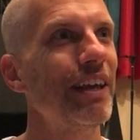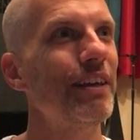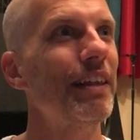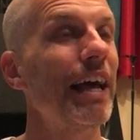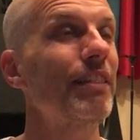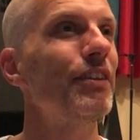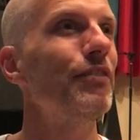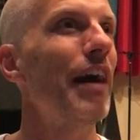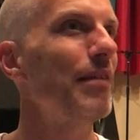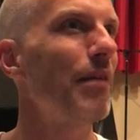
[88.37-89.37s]
You like the
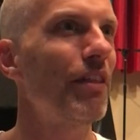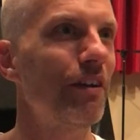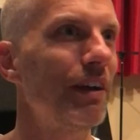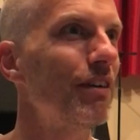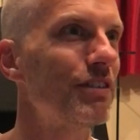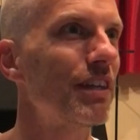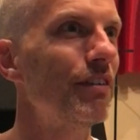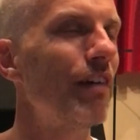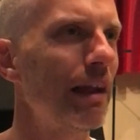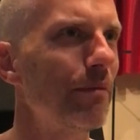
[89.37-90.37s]
divine mother? Here's a
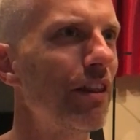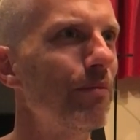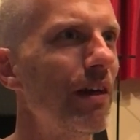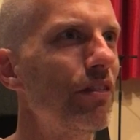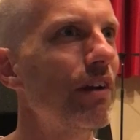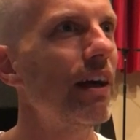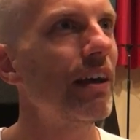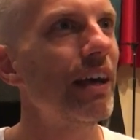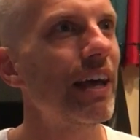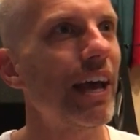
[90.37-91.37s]
divine mother mantra.
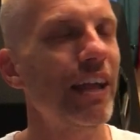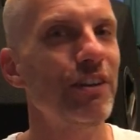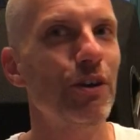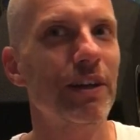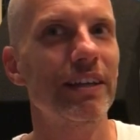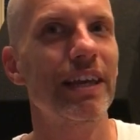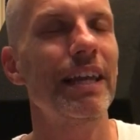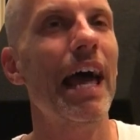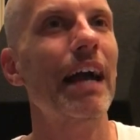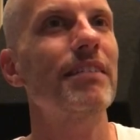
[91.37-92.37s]
And you can
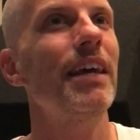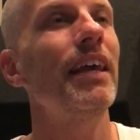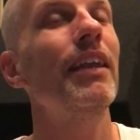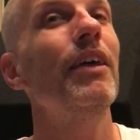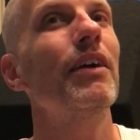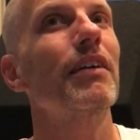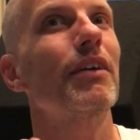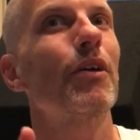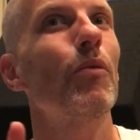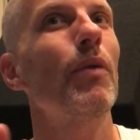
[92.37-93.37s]
connect in
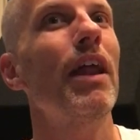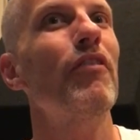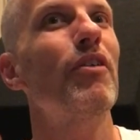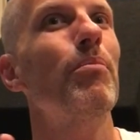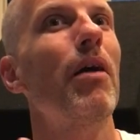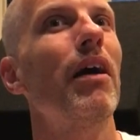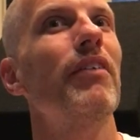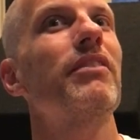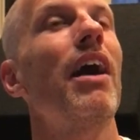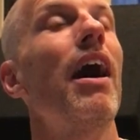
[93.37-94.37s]
whatever part
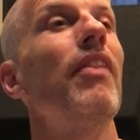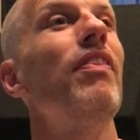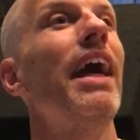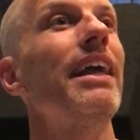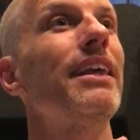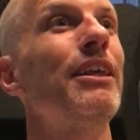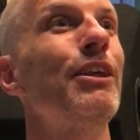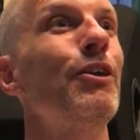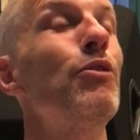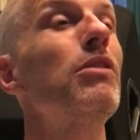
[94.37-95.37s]
of God that
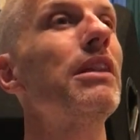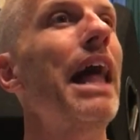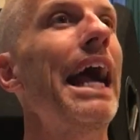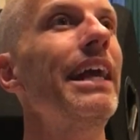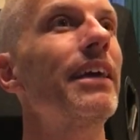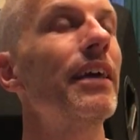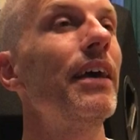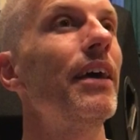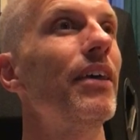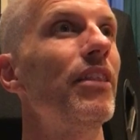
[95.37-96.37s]
you like
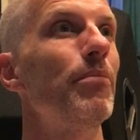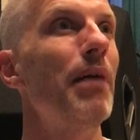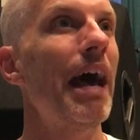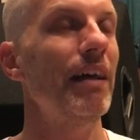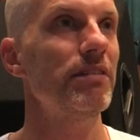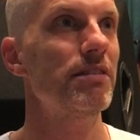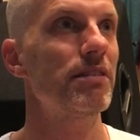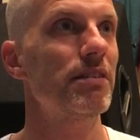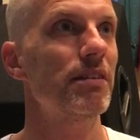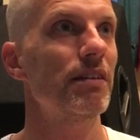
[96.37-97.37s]
the
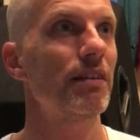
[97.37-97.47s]
best.